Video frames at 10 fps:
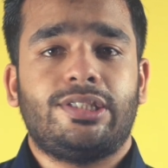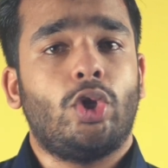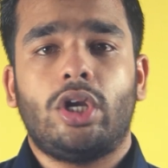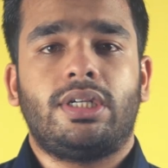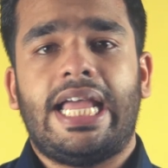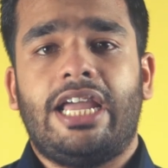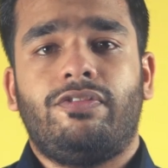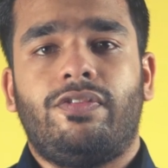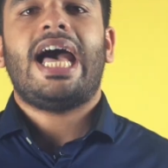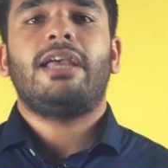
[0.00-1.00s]
not
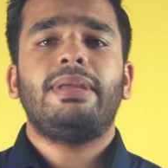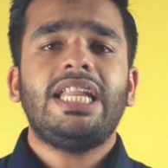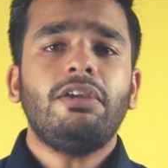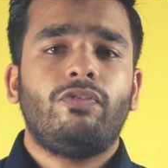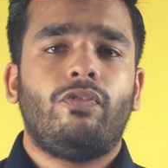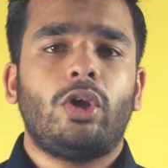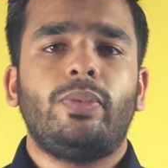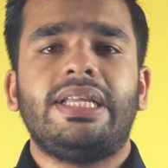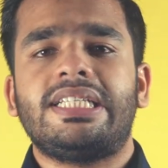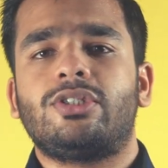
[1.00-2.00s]
life. I believe
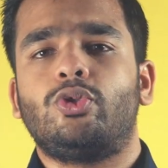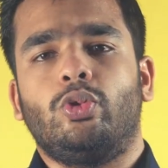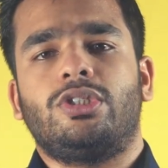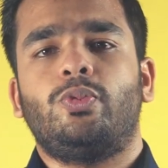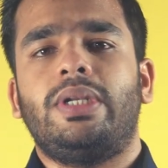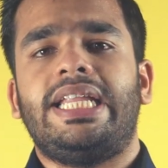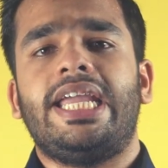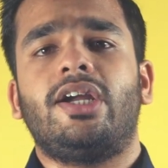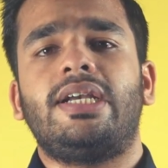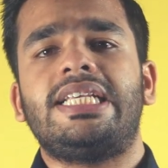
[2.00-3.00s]
following these rules will
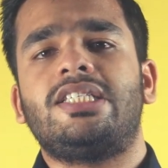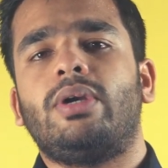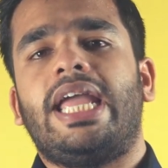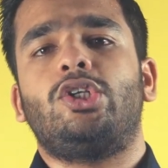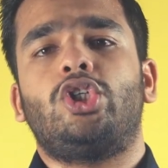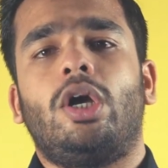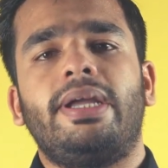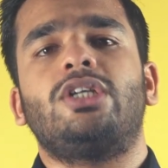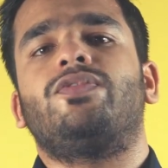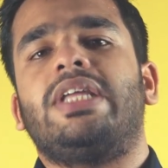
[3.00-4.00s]
increase your
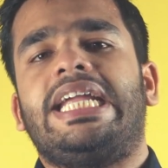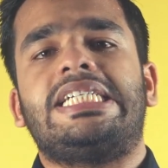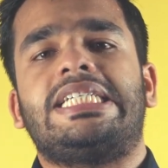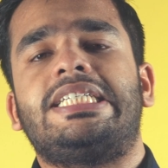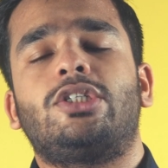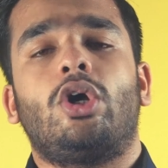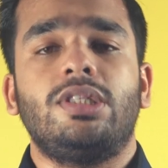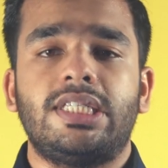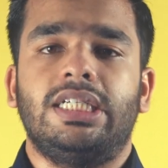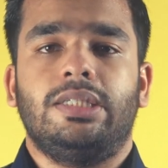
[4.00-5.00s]
enjoyment of the internet
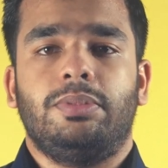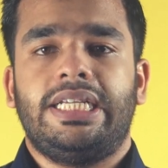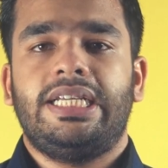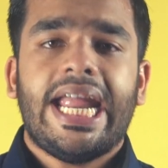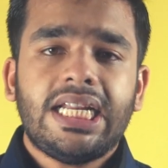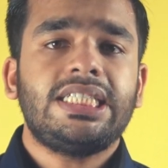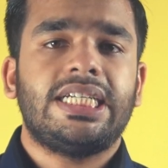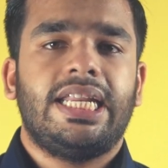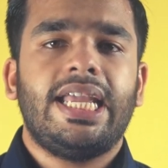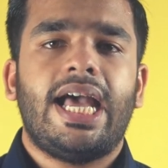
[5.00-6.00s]
considerably.
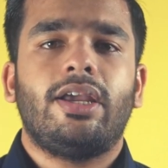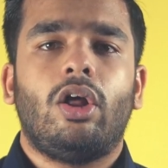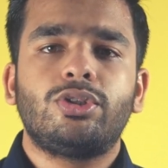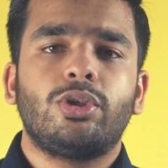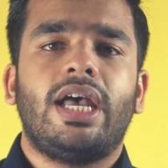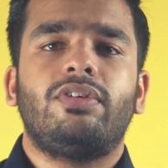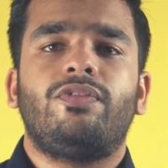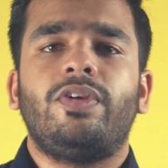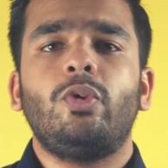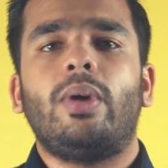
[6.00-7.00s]
Additionally, I also have a
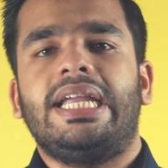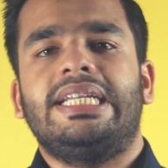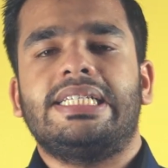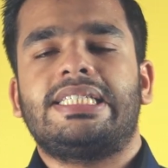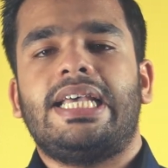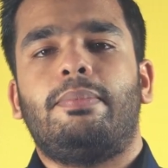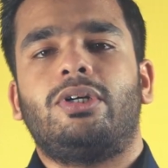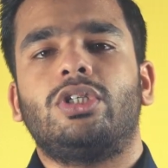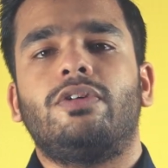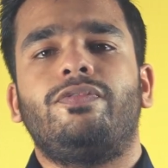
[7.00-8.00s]
few ideas
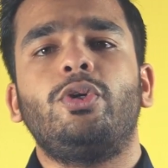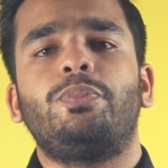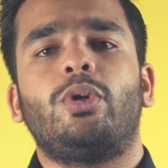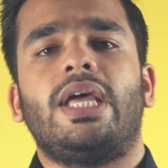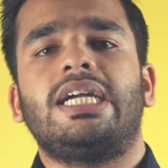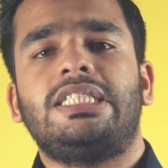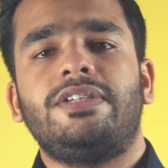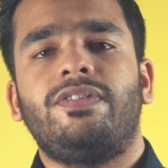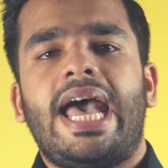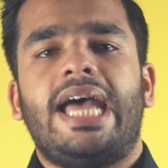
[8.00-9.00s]
about a few
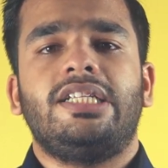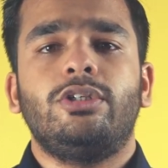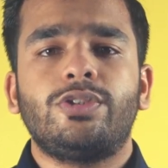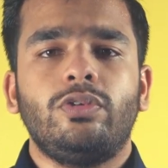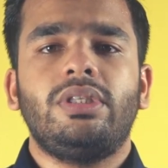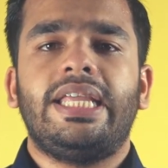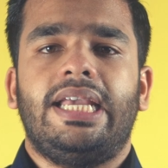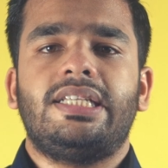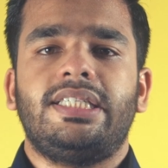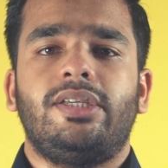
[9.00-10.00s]
productive and useful
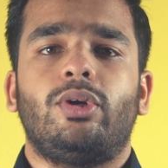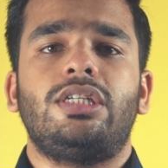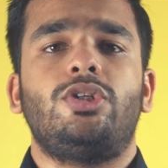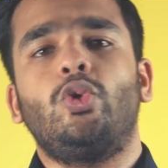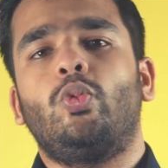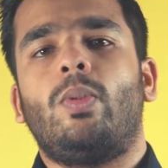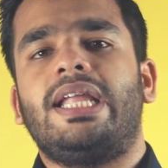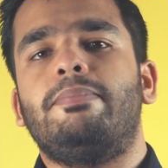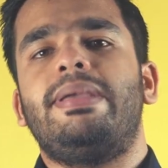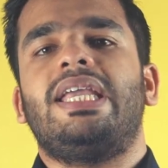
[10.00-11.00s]
things you can do
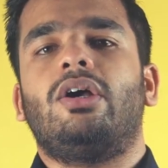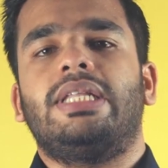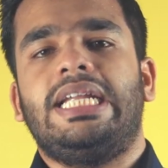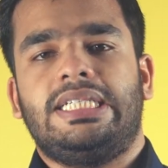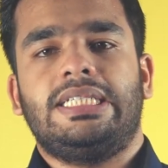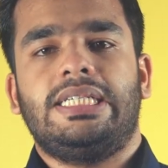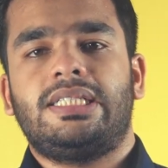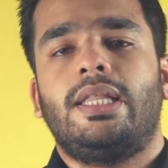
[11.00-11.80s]
while being on the internet.